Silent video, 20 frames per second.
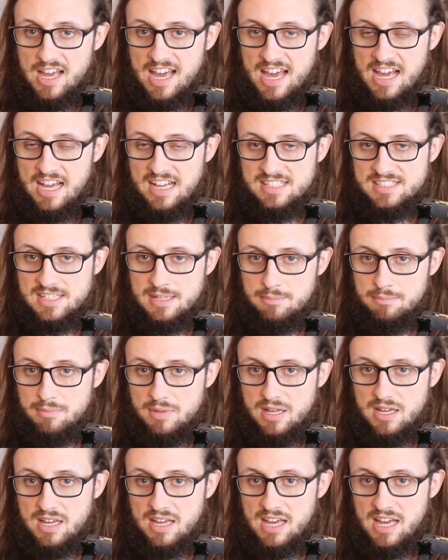as
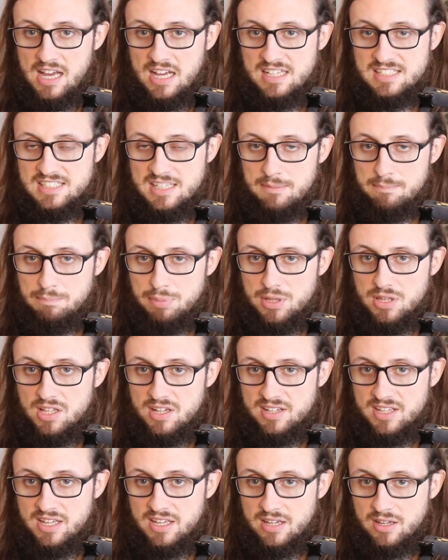I'm
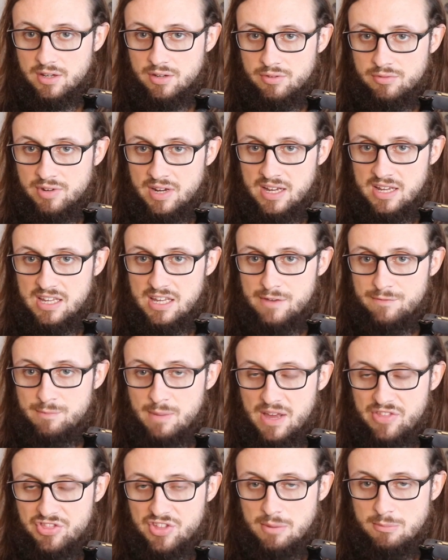plucking, right? If
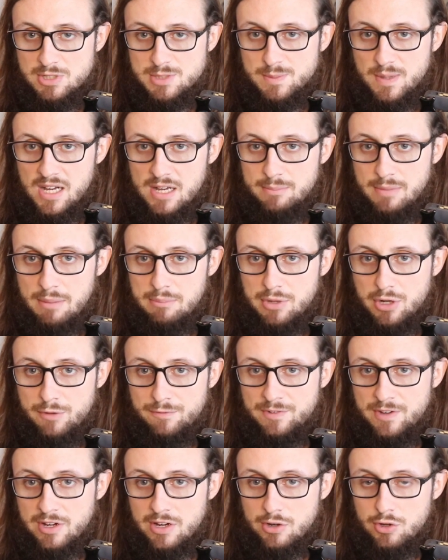my thumb was behind my middle
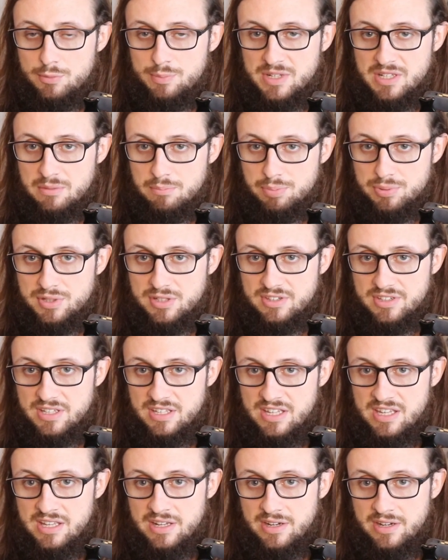finger, it would be completely
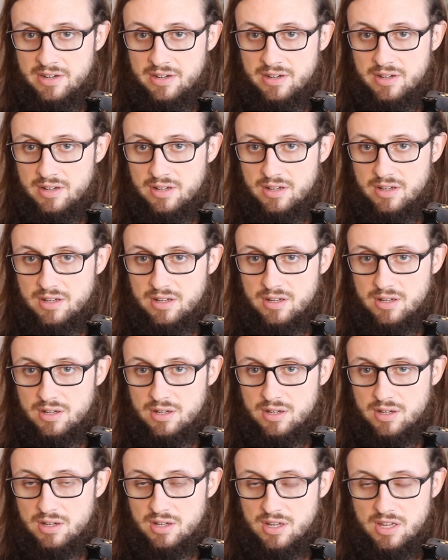
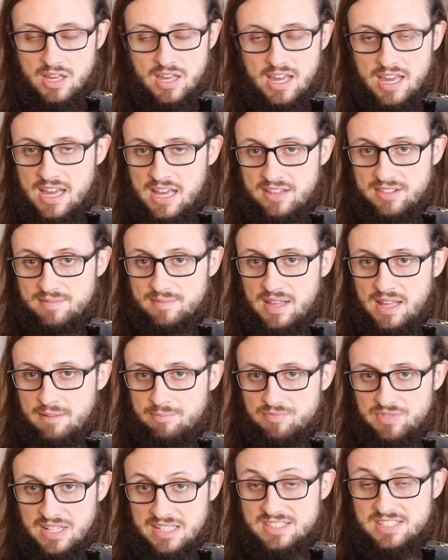hidden.
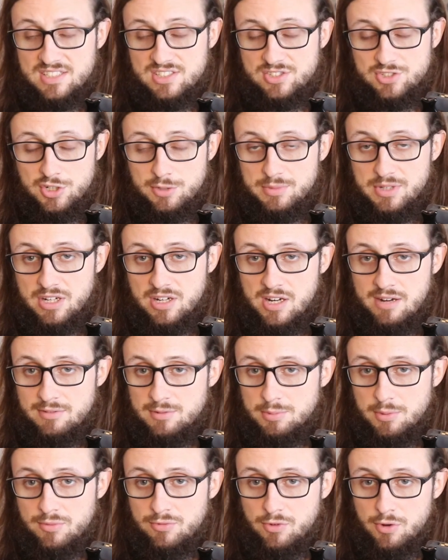And that's extremely
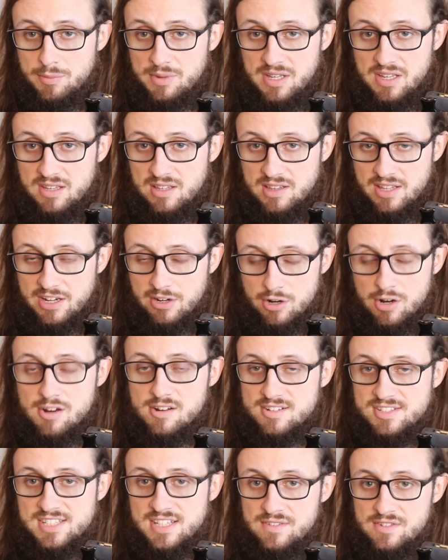uncomfortable for me. It like
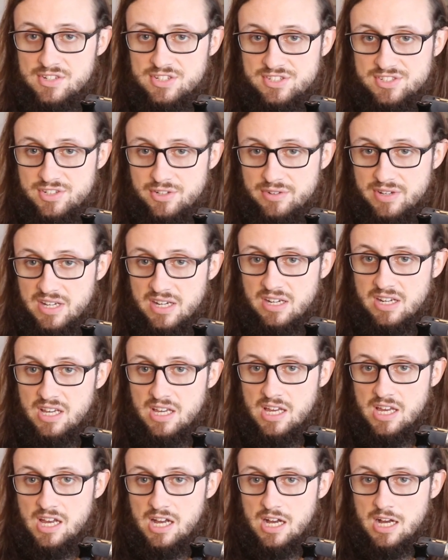hurts even just doing it.
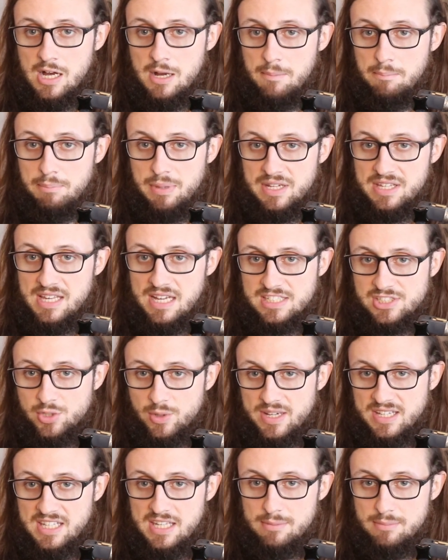But yeah, so
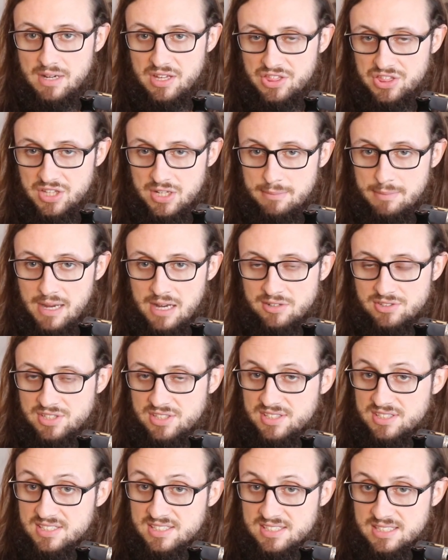I keep my thumb out to
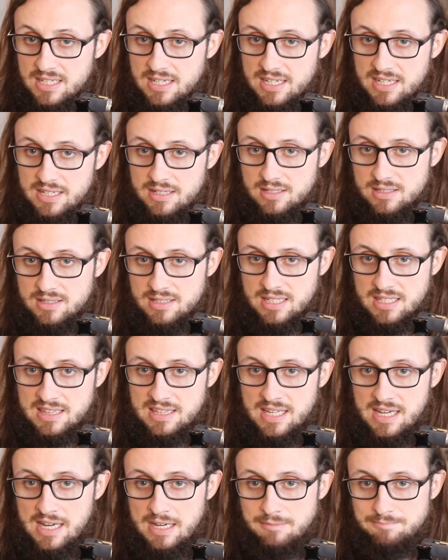the side like
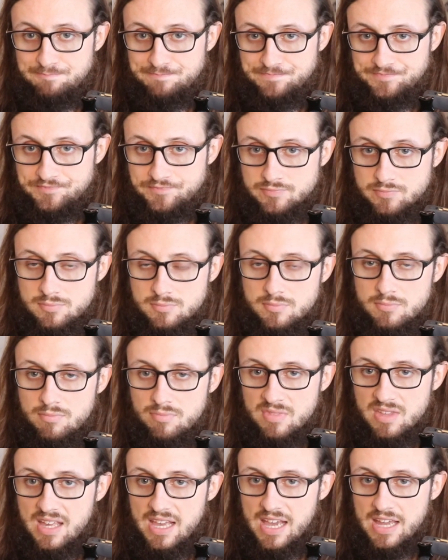that.
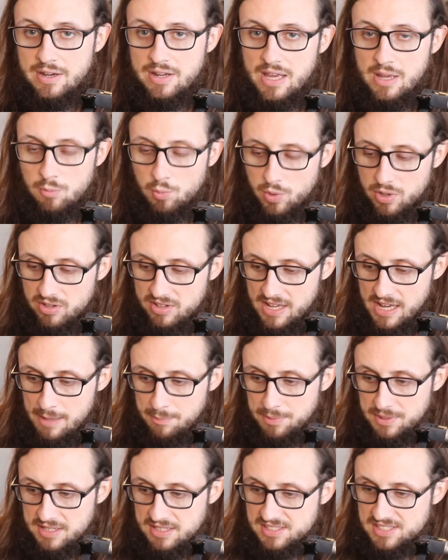And what'll
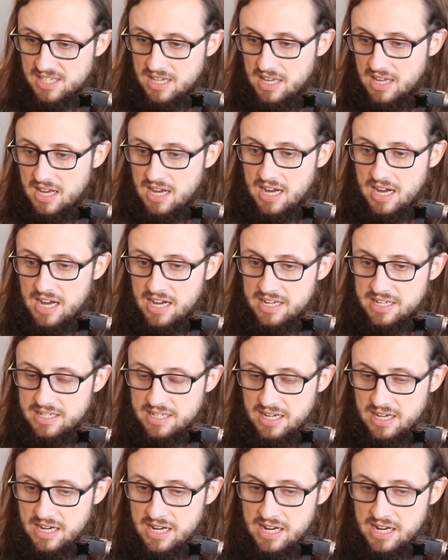happen is I